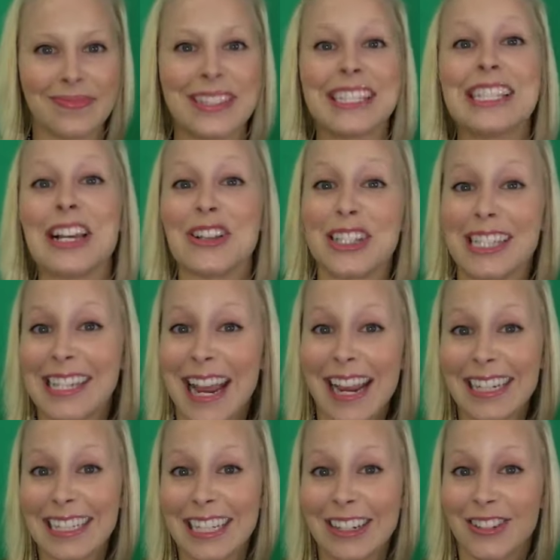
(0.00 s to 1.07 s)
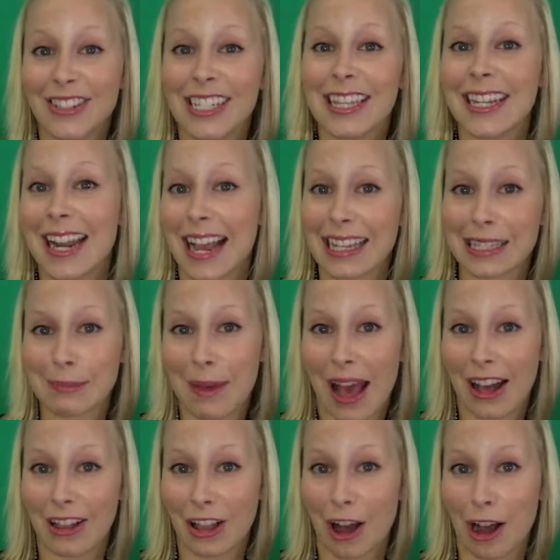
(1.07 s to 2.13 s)
So stay tuned to the next
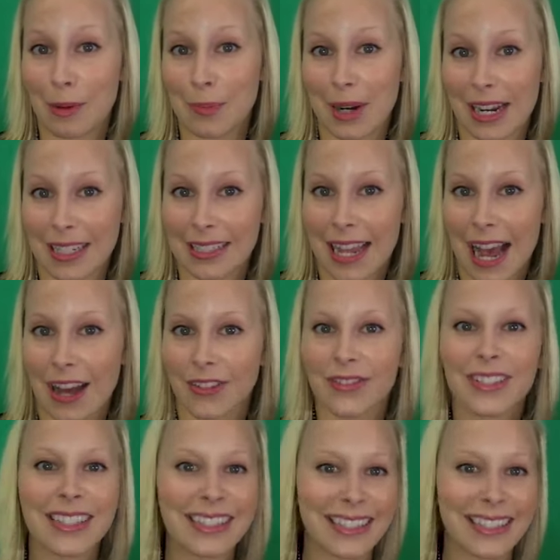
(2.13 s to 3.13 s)
Magalog breakdown.